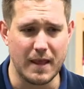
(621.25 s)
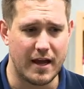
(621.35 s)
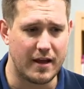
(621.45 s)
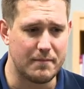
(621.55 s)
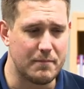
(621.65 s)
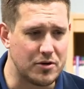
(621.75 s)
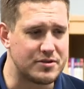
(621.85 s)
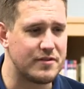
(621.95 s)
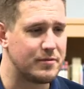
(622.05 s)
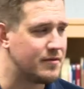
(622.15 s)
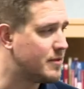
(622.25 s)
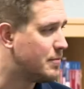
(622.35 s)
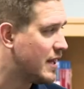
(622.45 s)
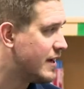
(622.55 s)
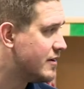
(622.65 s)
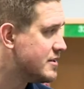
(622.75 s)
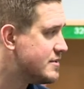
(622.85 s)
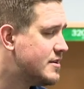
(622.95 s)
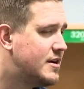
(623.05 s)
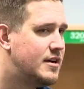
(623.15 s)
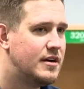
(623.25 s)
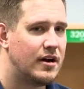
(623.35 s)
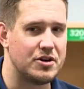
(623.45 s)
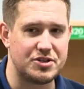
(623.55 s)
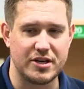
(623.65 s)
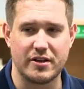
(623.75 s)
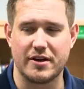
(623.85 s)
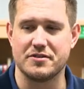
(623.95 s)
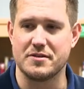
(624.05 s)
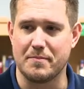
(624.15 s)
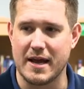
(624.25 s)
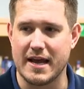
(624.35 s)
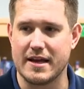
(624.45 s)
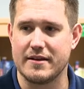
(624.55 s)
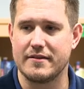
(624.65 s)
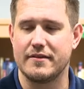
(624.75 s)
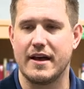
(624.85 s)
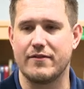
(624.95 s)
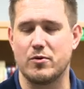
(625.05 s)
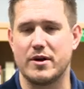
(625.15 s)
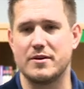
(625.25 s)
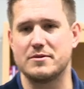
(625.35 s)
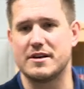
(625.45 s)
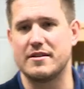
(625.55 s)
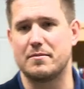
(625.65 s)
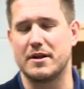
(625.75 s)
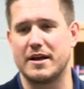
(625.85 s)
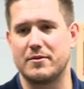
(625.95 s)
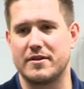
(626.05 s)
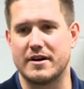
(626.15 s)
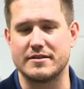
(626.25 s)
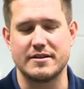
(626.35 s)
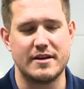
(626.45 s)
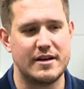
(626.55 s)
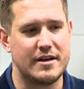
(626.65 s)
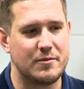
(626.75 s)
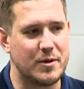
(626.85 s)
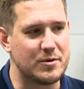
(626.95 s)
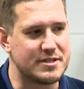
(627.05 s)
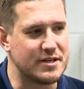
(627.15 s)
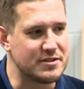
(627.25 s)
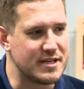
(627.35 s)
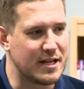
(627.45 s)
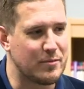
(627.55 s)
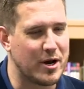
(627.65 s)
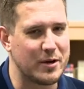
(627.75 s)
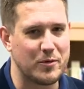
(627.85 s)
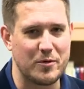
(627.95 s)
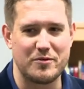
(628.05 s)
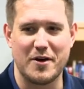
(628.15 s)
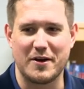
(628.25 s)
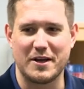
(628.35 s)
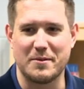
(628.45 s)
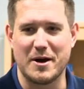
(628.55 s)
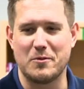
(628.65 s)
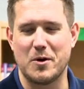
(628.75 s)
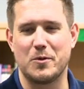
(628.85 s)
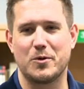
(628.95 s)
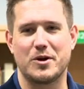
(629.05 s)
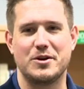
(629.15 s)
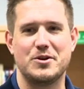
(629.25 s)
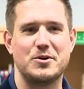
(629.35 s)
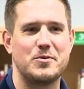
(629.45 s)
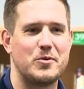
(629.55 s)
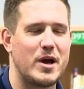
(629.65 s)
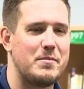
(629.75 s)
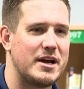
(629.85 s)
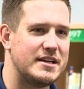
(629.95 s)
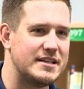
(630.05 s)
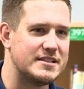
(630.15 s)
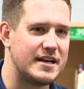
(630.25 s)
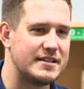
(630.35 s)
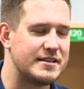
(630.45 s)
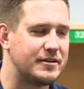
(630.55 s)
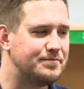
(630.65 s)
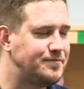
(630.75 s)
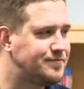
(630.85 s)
And most of the, the players, our cheerleaders, the band, everyone that was on the plane with us, we were still celebrating. We were talking about what we were going to do when we got back to East Lansing.